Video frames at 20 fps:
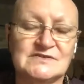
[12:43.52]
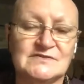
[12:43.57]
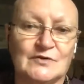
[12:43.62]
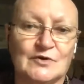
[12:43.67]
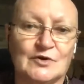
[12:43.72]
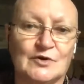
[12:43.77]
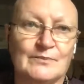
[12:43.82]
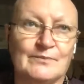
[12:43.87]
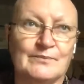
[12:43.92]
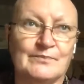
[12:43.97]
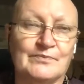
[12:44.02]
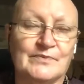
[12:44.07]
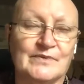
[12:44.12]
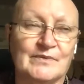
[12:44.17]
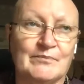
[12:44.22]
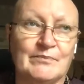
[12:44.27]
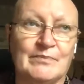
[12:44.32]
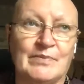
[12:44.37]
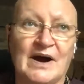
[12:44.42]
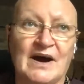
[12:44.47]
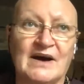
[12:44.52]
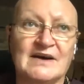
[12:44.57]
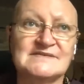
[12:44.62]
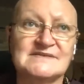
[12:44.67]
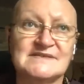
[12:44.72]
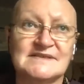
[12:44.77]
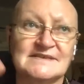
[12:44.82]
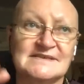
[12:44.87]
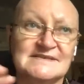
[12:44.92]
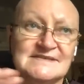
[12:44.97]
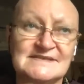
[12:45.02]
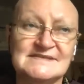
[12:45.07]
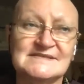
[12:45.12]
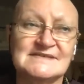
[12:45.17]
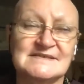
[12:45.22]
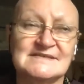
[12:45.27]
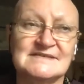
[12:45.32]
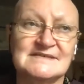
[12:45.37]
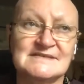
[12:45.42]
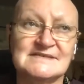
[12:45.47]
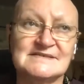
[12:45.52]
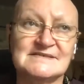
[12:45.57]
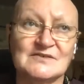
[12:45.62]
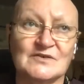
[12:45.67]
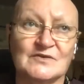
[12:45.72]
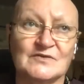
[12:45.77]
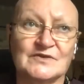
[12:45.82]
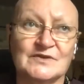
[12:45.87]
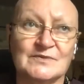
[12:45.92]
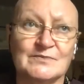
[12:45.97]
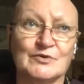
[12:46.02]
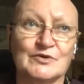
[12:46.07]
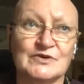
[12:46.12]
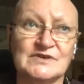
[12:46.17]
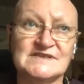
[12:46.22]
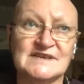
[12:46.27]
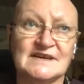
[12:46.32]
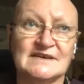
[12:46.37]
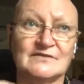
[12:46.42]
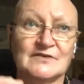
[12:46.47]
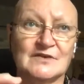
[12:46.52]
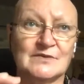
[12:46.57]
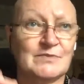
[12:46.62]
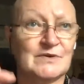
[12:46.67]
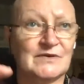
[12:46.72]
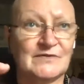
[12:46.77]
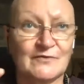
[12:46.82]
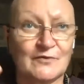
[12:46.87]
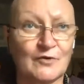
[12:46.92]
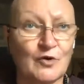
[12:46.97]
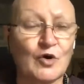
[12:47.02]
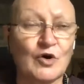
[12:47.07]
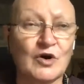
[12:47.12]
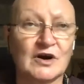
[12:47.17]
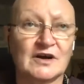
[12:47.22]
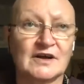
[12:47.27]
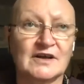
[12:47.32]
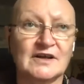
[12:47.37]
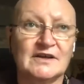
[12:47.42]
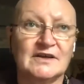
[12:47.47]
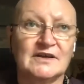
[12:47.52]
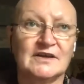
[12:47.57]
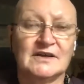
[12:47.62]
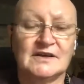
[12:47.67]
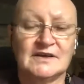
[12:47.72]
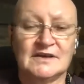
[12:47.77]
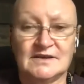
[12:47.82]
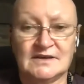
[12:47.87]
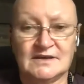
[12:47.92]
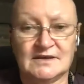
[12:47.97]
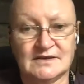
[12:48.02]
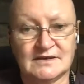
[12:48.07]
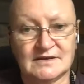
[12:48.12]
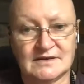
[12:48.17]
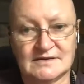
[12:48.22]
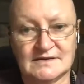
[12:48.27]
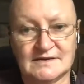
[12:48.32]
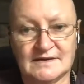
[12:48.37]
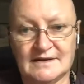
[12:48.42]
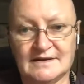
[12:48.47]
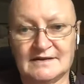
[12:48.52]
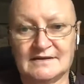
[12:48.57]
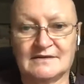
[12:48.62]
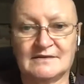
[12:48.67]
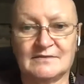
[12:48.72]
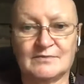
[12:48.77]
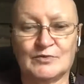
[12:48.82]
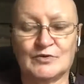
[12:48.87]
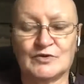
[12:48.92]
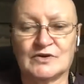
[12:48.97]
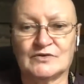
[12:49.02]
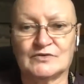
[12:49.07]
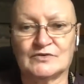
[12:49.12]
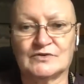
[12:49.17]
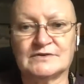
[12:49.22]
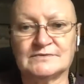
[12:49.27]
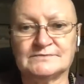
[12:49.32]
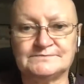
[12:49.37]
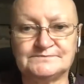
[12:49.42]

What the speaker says: from past existences of the bodhisattva before he attained Buddhahood.